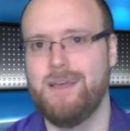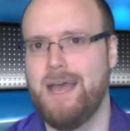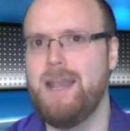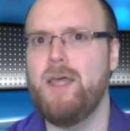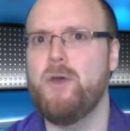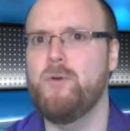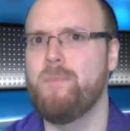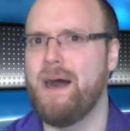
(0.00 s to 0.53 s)

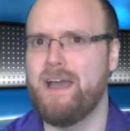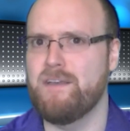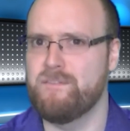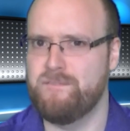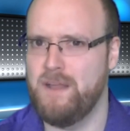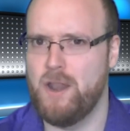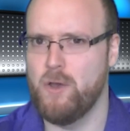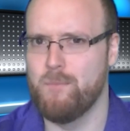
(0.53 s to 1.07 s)
Hello, my
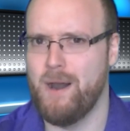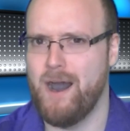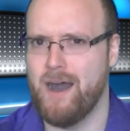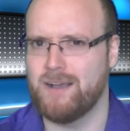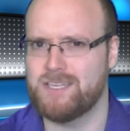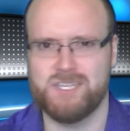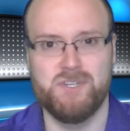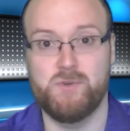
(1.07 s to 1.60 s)
fellow
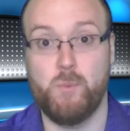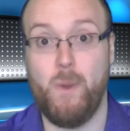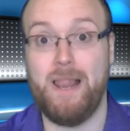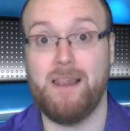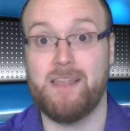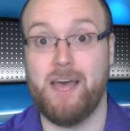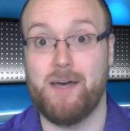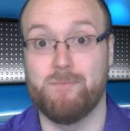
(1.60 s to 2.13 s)
Marks, and
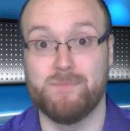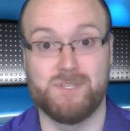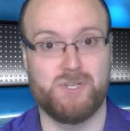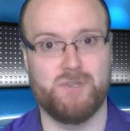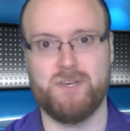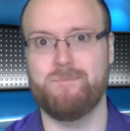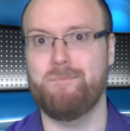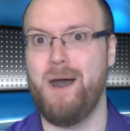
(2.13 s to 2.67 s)
welcome to
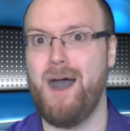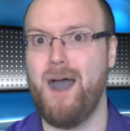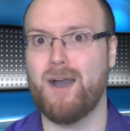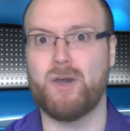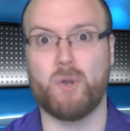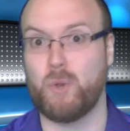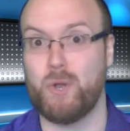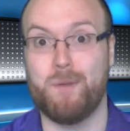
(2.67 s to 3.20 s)
the
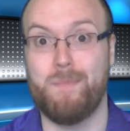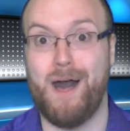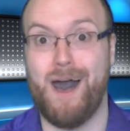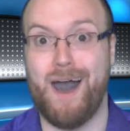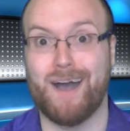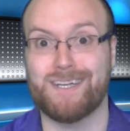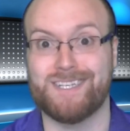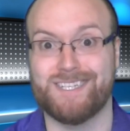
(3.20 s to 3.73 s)

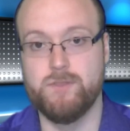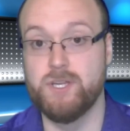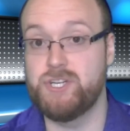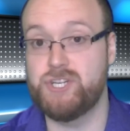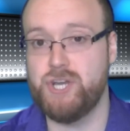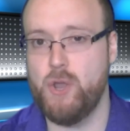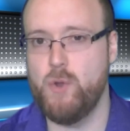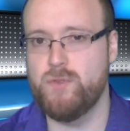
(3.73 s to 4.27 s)
Remark, the
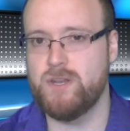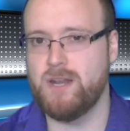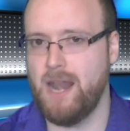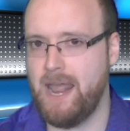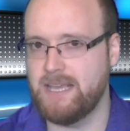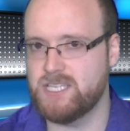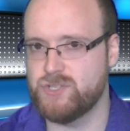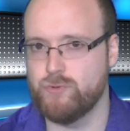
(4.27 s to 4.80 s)
show that
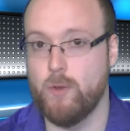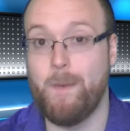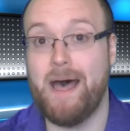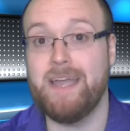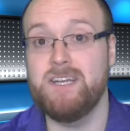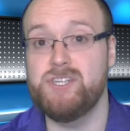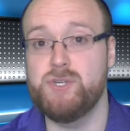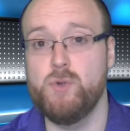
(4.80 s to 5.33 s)
likes to
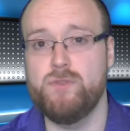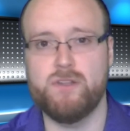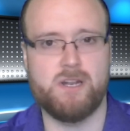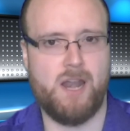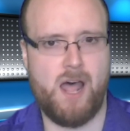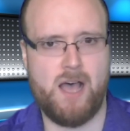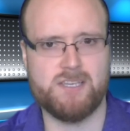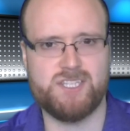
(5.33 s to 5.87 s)
remind you that
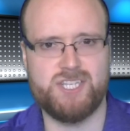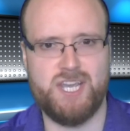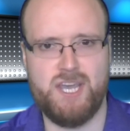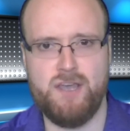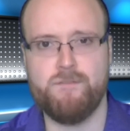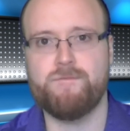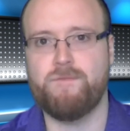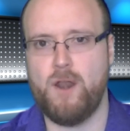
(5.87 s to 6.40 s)
last
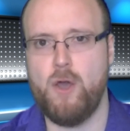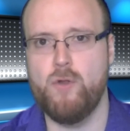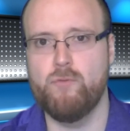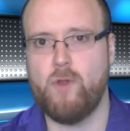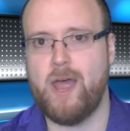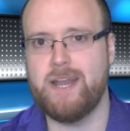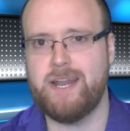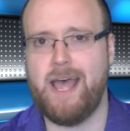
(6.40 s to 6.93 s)
year Flo
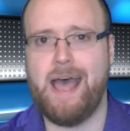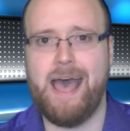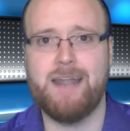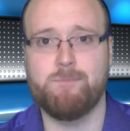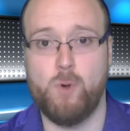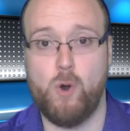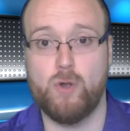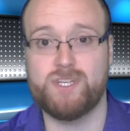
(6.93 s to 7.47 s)
Rida
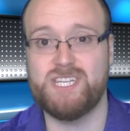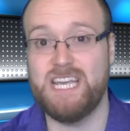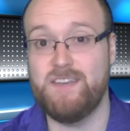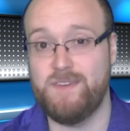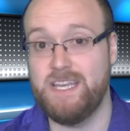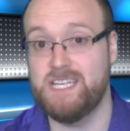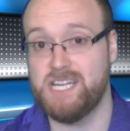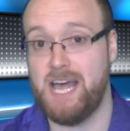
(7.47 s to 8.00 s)
had more
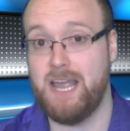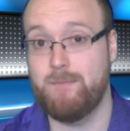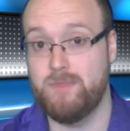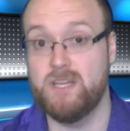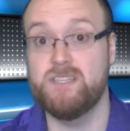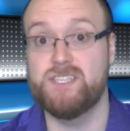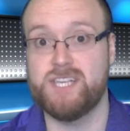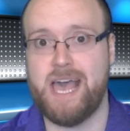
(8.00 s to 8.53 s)
TV time
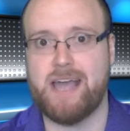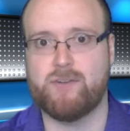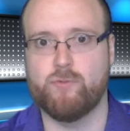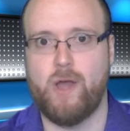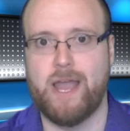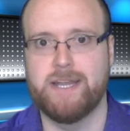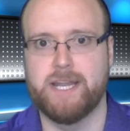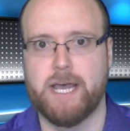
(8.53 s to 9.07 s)
than Zack
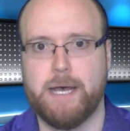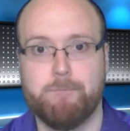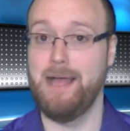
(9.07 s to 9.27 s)
Ryder.